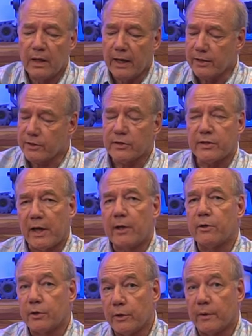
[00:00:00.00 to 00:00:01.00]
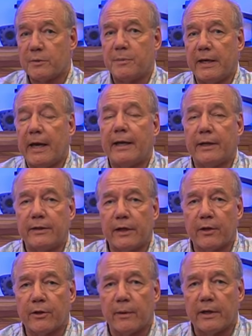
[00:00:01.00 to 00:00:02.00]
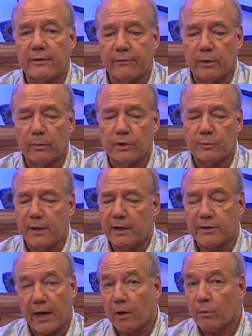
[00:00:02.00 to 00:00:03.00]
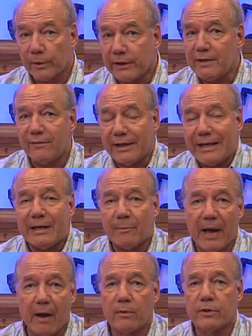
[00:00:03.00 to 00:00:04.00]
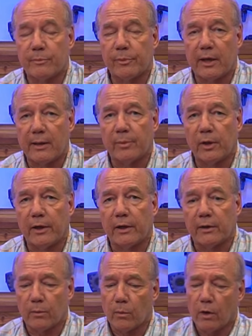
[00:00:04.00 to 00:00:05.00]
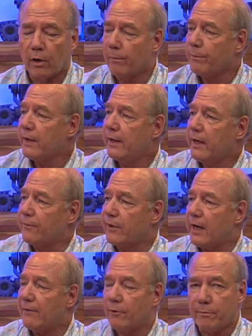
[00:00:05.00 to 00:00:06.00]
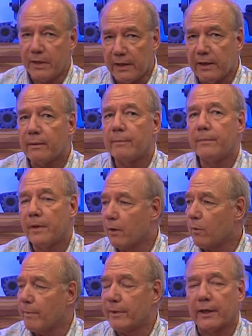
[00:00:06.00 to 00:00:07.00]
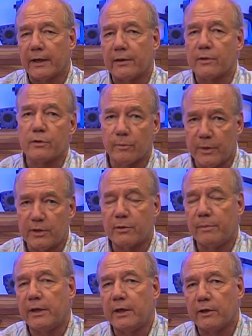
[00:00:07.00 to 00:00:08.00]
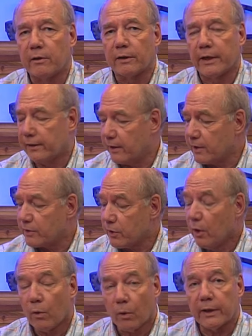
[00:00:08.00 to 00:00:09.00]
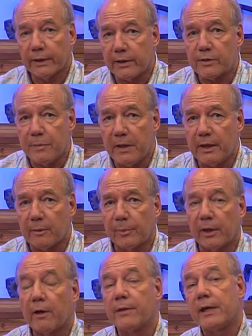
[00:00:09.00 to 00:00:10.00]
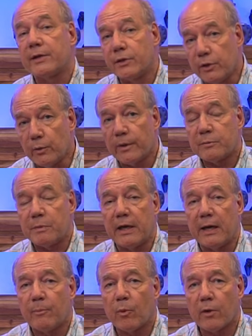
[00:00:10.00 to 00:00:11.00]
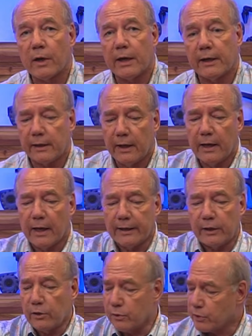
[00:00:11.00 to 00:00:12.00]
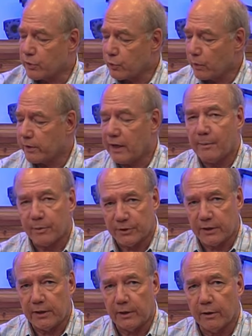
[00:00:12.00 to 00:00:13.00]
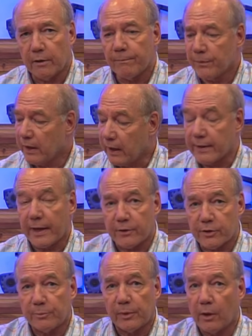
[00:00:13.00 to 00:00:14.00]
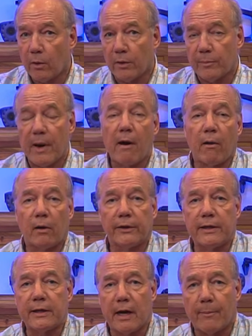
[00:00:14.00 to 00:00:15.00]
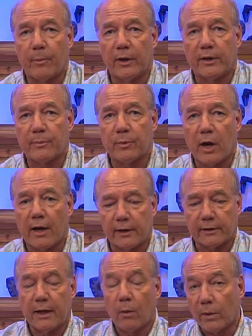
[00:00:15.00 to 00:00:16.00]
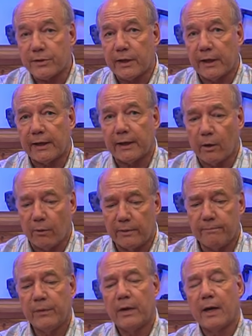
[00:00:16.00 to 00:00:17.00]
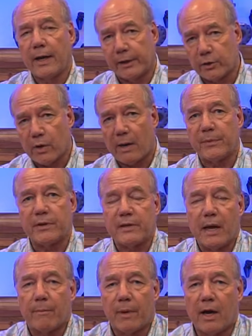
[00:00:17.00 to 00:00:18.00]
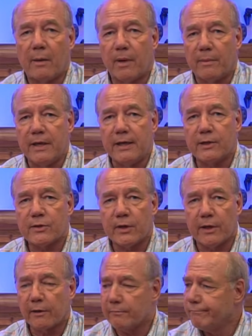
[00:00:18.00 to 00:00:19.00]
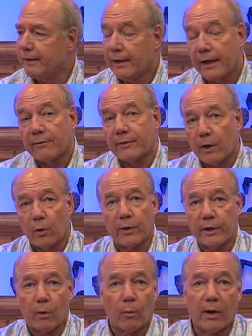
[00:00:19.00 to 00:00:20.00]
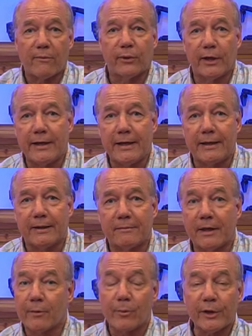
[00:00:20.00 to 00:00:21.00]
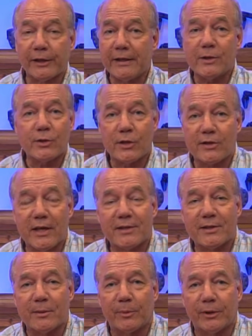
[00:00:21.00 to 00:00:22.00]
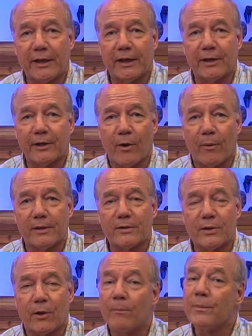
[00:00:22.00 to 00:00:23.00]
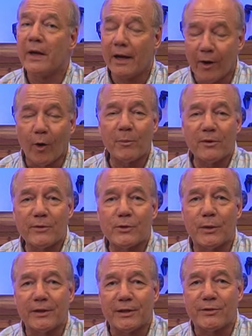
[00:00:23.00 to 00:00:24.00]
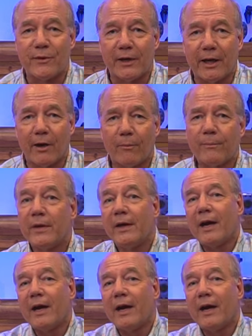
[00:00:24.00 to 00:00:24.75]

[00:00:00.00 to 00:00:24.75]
And it's a standard U S B A on the other end of it, which means I don't really even need a power supply to plug into the wall. If I have a media equipment like this, or a piece of media gear like this, or like this media player that has a U S B A port on it, I can use a short cable to here, and that'll supply all the power I'll need to operate the product. Once I get it going, I can drop this down behind my media center, and I've got audio wherever I need it. And it really is just that simple to get it going. So I hope you've enjoyed this video.